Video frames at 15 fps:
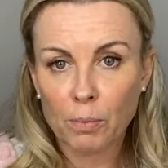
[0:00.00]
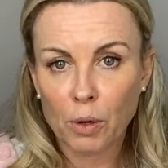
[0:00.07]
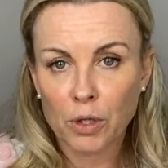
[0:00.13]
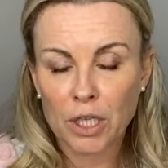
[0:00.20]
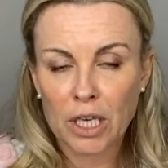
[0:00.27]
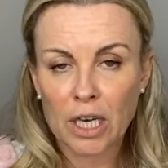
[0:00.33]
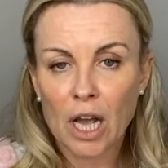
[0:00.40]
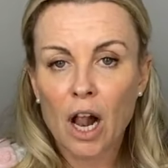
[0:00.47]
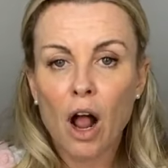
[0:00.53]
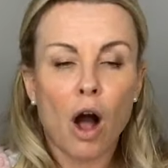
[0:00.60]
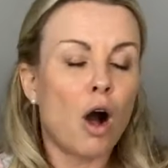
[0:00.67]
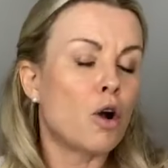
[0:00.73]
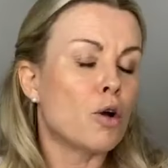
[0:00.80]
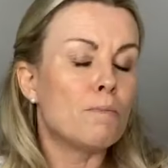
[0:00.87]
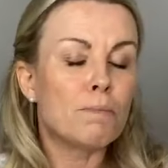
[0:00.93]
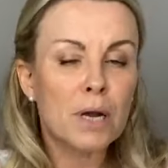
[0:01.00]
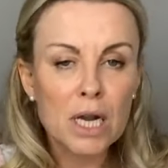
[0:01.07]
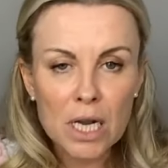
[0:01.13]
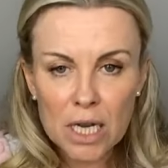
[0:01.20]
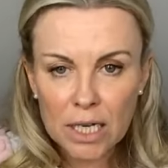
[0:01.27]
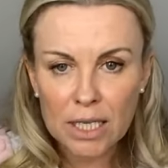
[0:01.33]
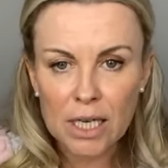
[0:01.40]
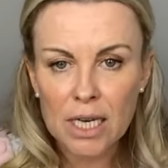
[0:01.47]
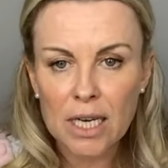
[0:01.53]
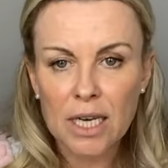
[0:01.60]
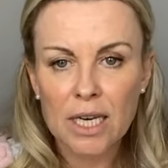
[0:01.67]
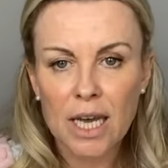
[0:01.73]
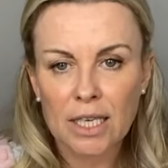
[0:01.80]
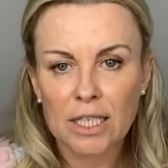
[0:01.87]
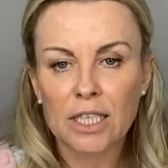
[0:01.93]
body are completely
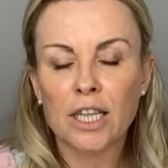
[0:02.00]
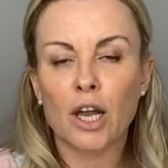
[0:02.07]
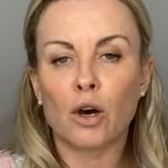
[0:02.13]
connected.